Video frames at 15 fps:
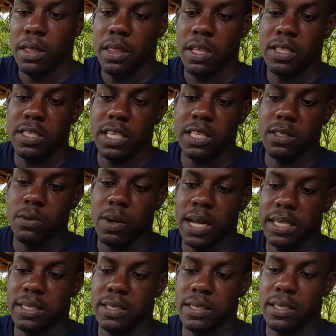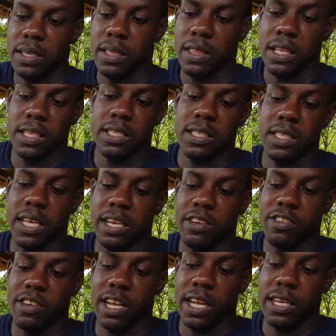this is what this
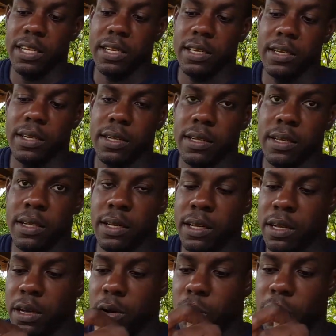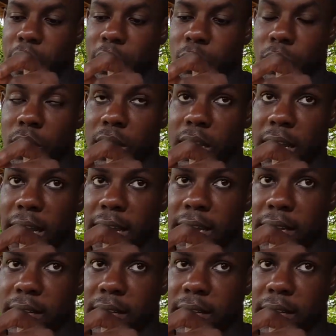section will look like.